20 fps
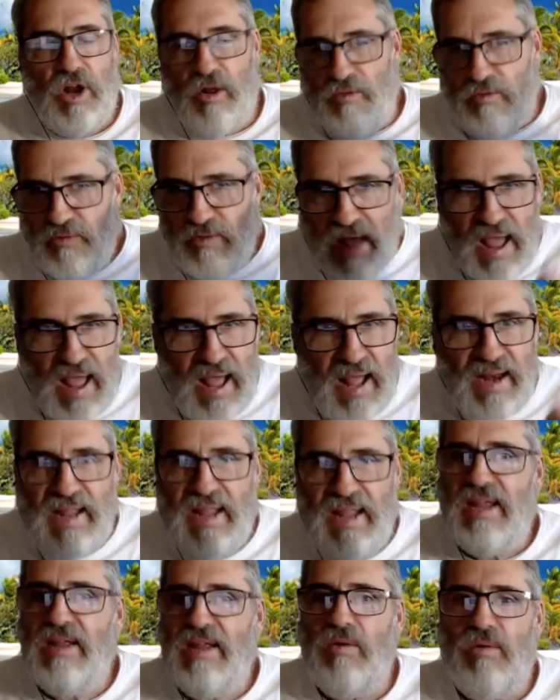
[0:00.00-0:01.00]

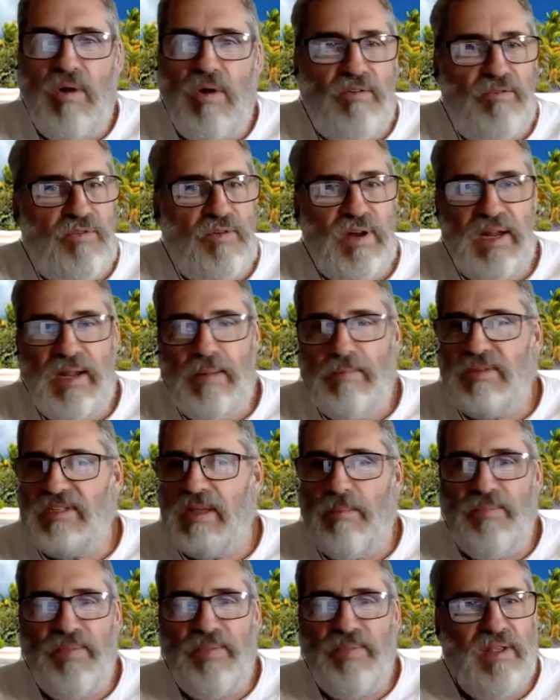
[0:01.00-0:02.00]
fanning or offering Him
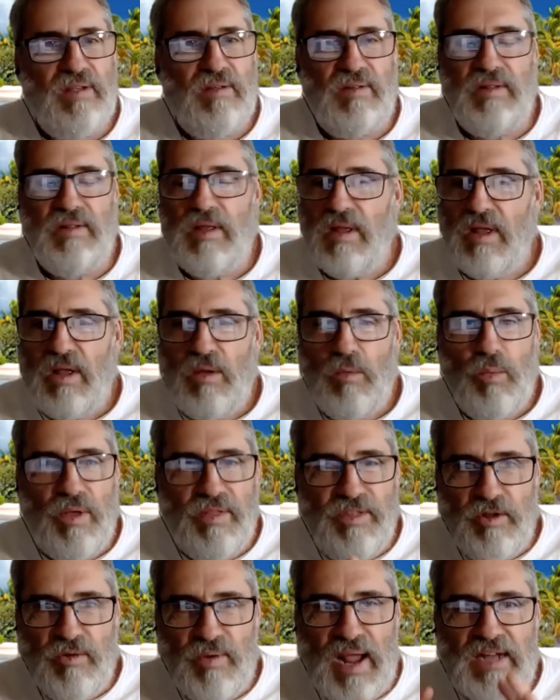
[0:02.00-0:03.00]
something, or whether
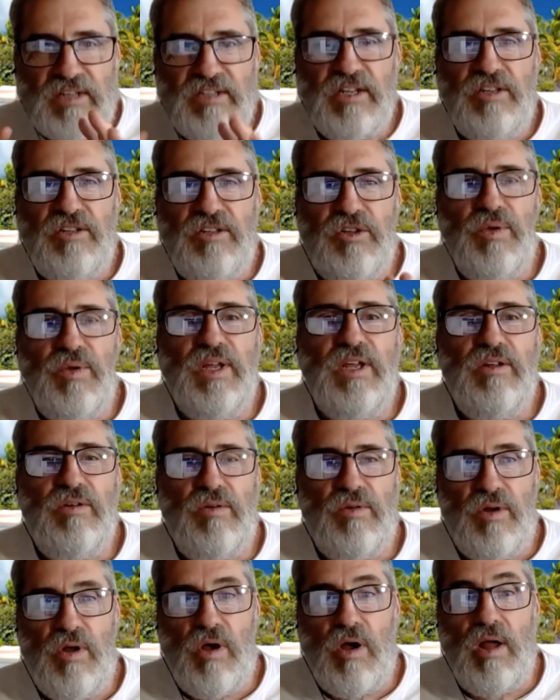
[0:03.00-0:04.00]
you're actually doing it
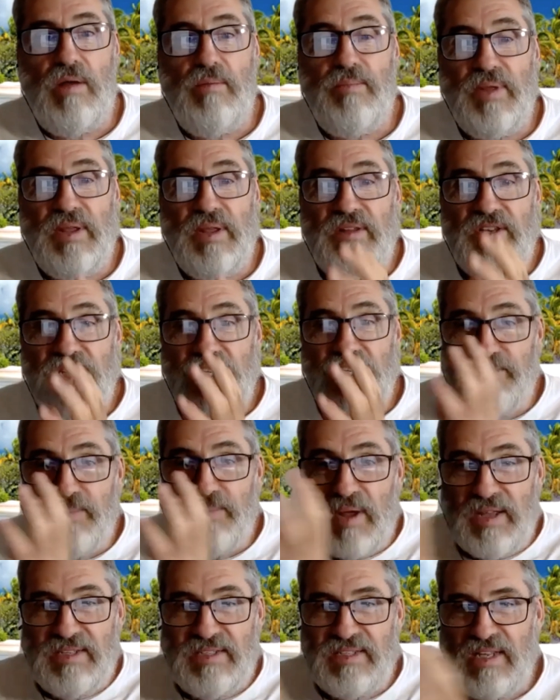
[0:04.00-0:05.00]
or not, just
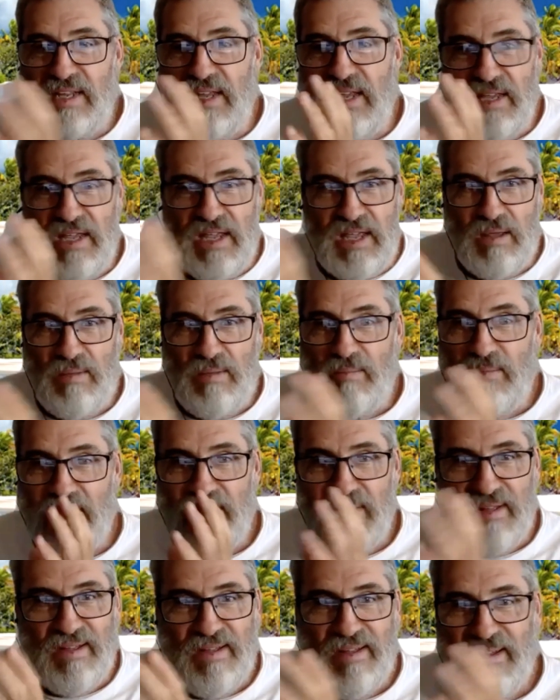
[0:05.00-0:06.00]
by seeing Him,
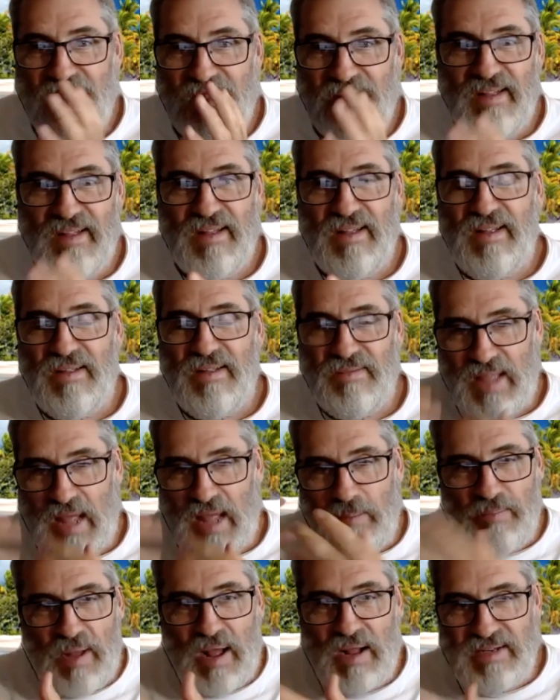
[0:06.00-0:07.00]

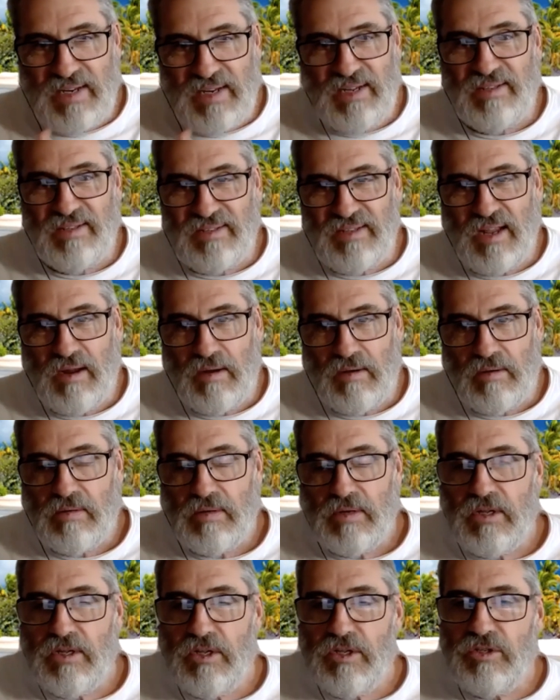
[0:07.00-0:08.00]
that bhakti is there.
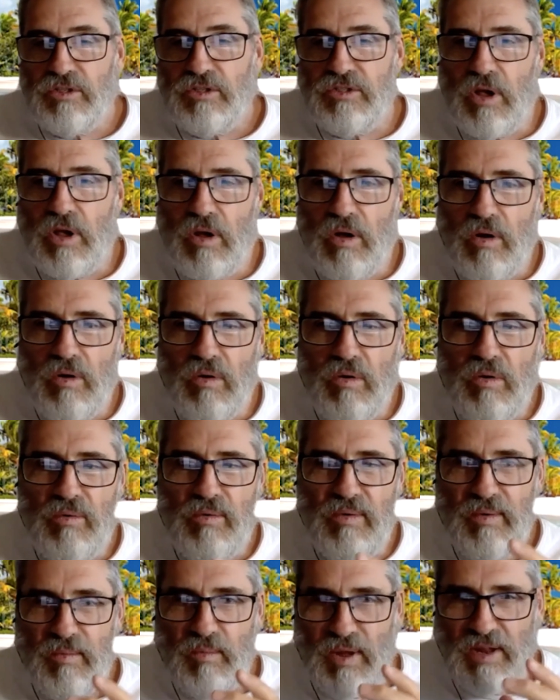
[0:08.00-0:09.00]
So
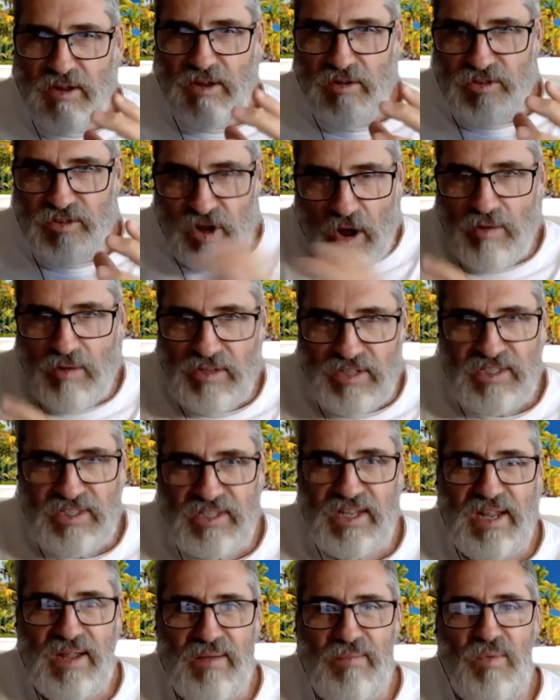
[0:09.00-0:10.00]
when you don't
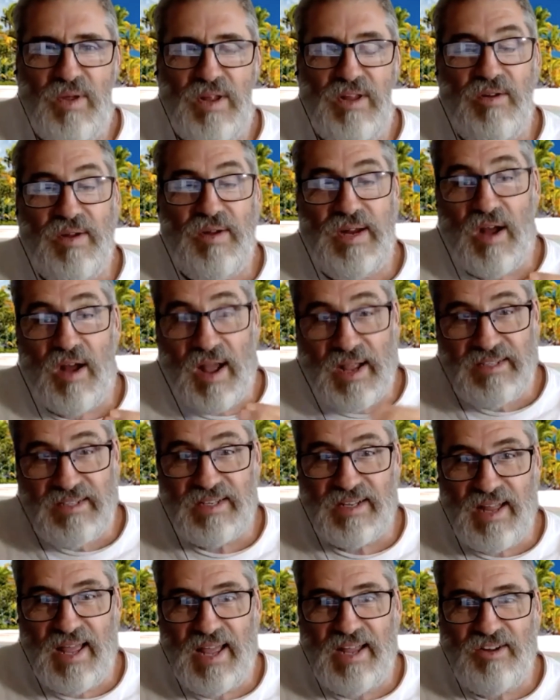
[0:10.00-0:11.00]
see Him, when you're in
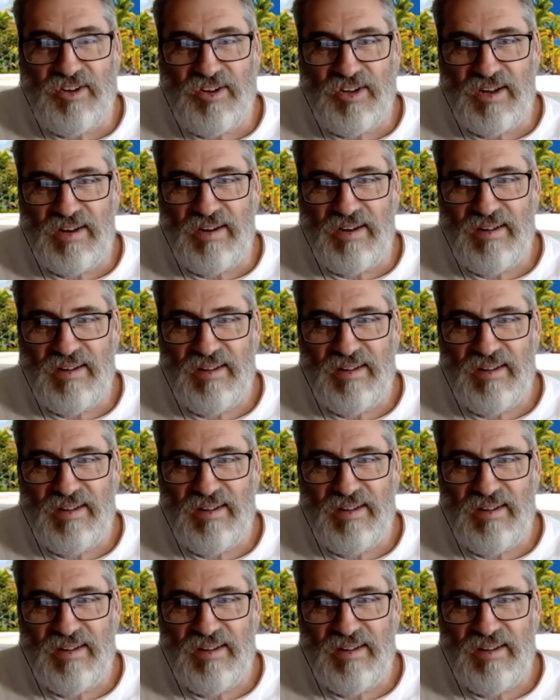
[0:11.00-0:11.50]
isolation,